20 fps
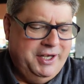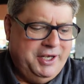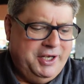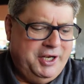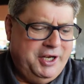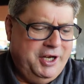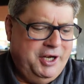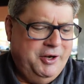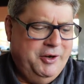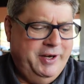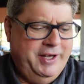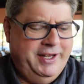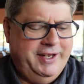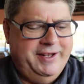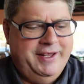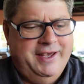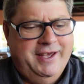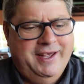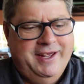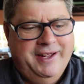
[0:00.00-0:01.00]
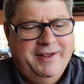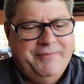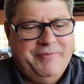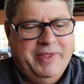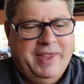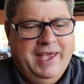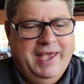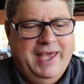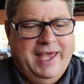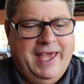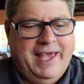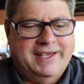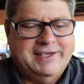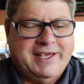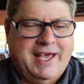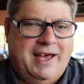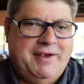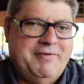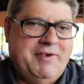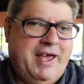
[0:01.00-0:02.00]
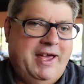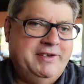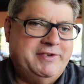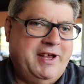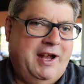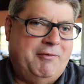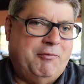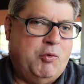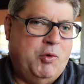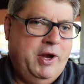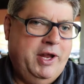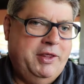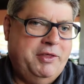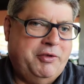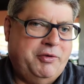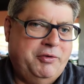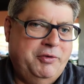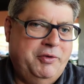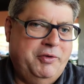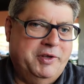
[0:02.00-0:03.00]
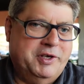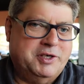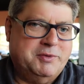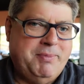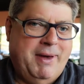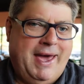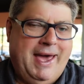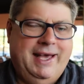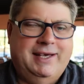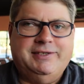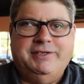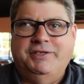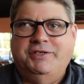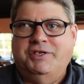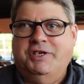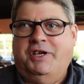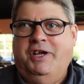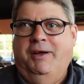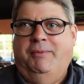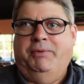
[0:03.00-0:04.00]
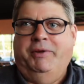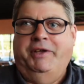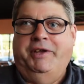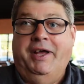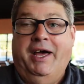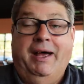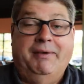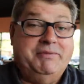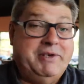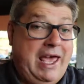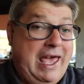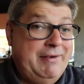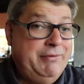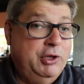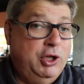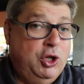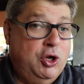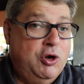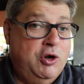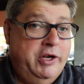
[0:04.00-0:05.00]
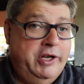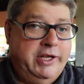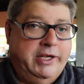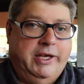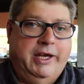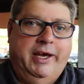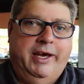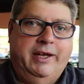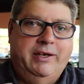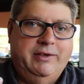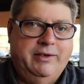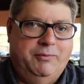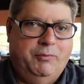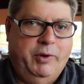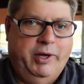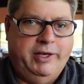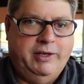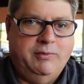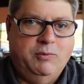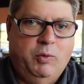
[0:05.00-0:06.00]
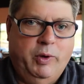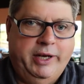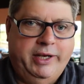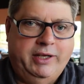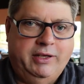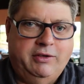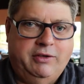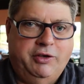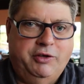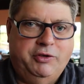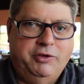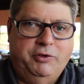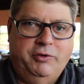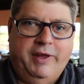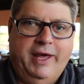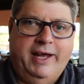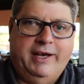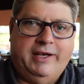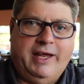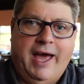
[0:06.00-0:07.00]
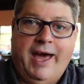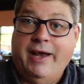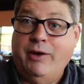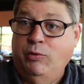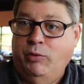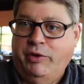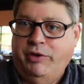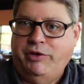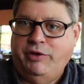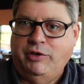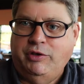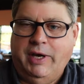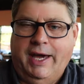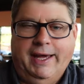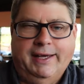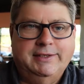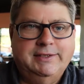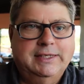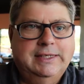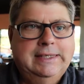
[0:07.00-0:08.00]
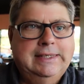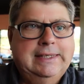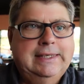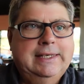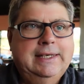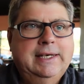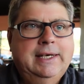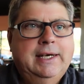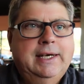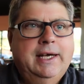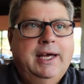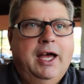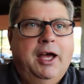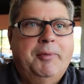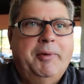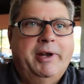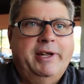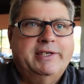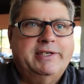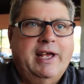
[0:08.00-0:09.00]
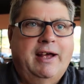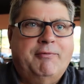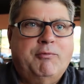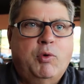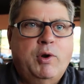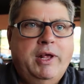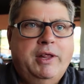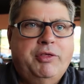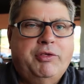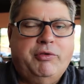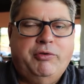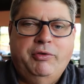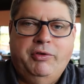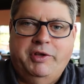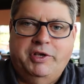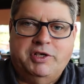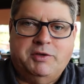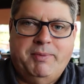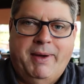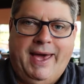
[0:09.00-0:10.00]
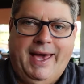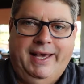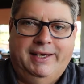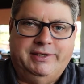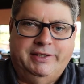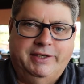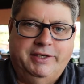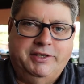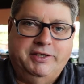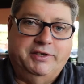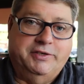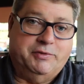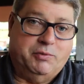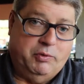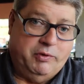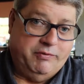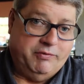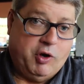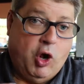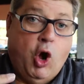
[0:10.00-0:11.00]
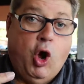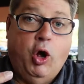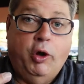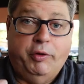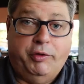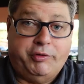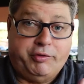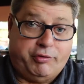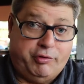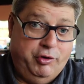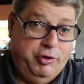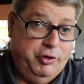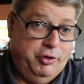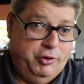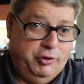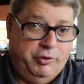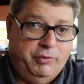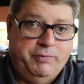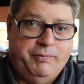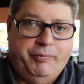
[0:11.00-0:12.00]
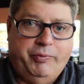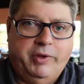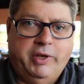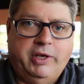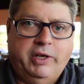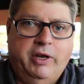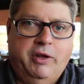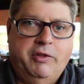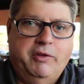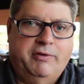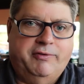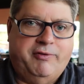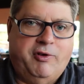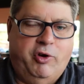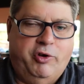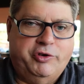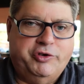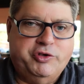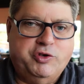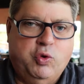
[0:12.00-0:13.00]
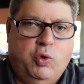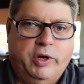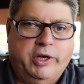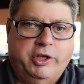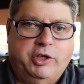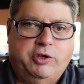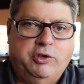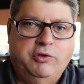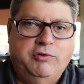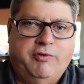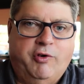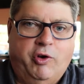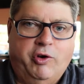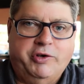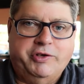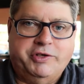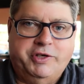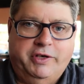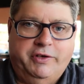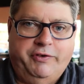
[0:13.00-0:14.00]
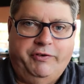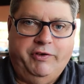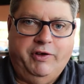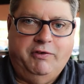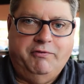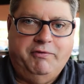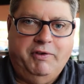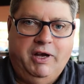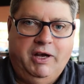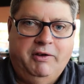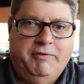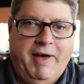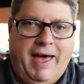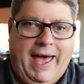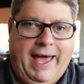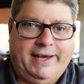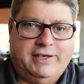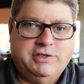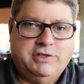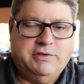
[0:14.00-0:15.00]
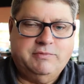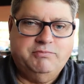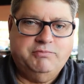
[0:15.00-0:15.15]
You know, as I've read through this passage a couple of times, I haven't learned it yet. I'm waiting to do that kind of with you guys. But as I've read through this passage, as we've gone through, you know, the first 22 verses of Acts